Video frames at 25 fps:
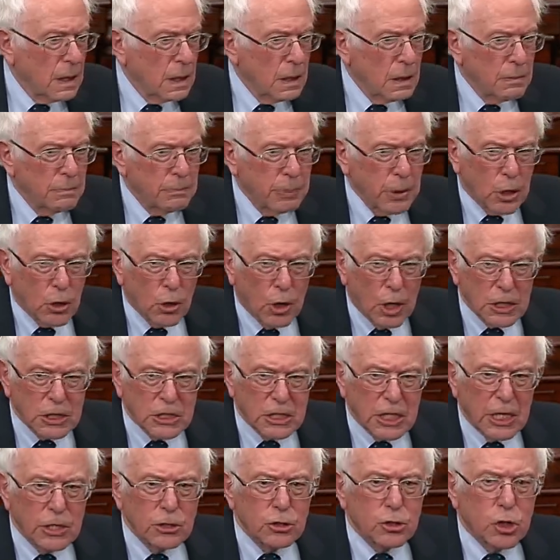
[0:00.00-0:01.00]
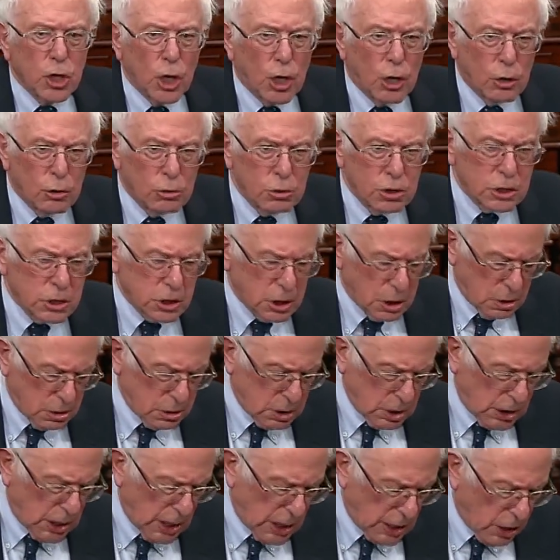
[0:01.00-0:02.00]
because they chose
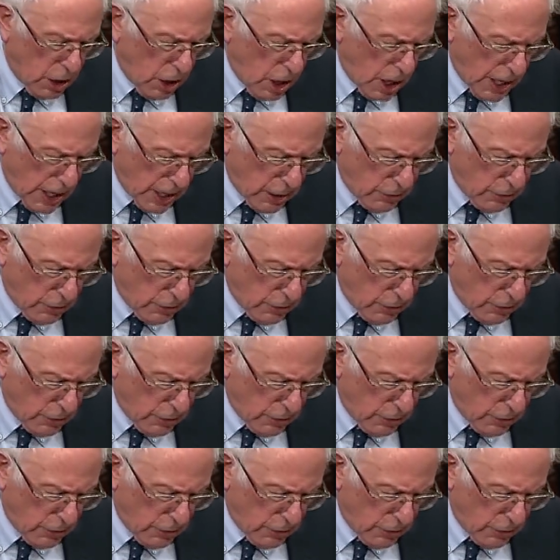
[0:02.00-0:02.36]
to get a higher